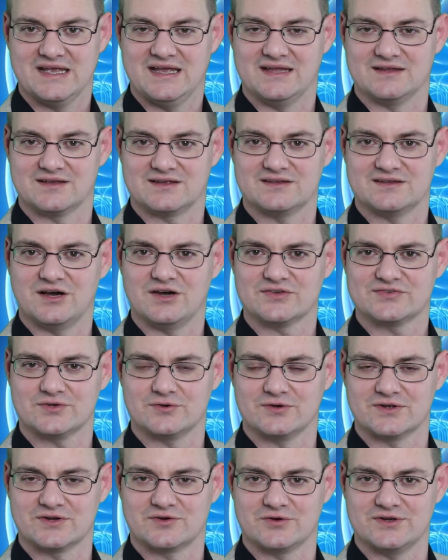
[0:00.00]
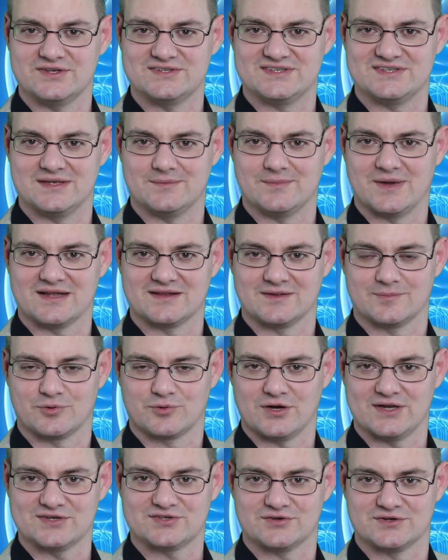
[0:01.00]
And it can also increase the amount of
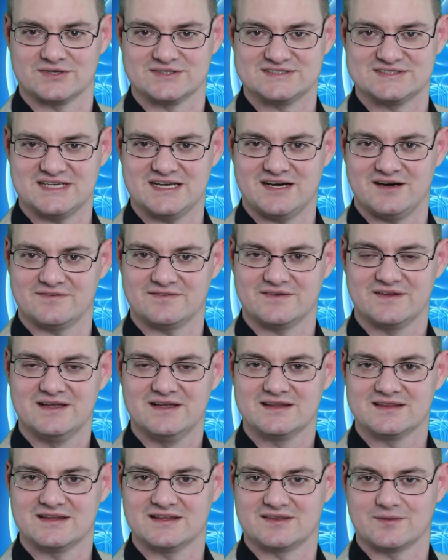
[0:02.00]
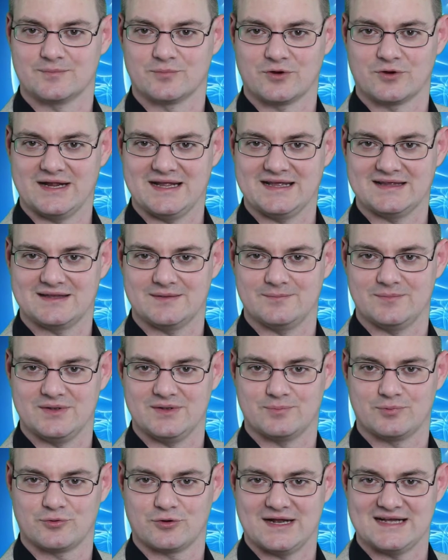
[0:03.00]
pressure itself that the brain can
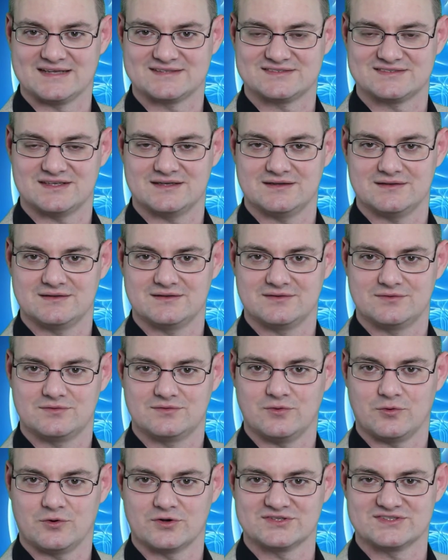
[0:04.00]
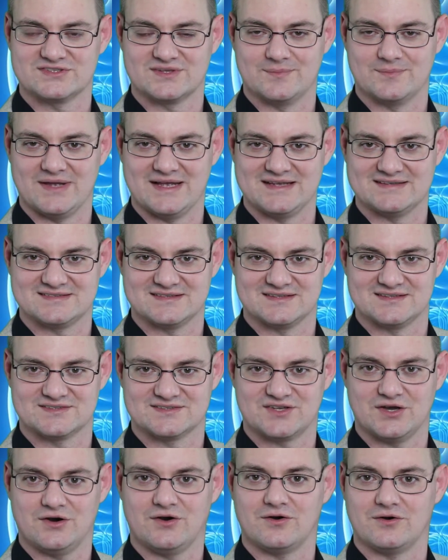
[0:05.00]
be pressed towards the base of the
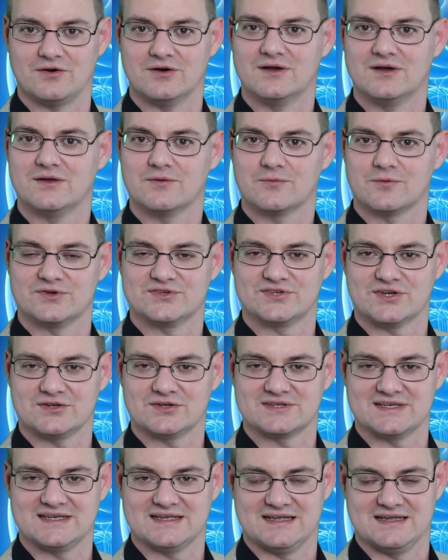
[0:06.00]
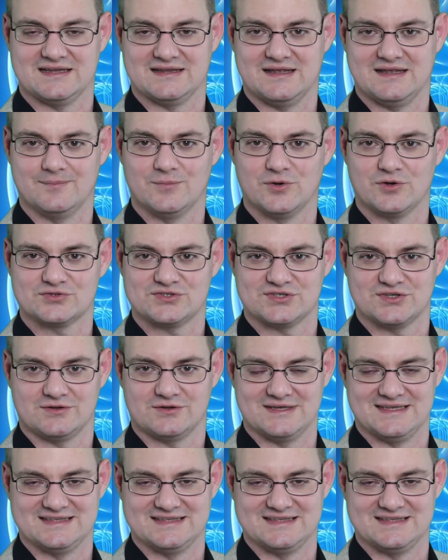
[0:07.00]
skull, resulting in emotional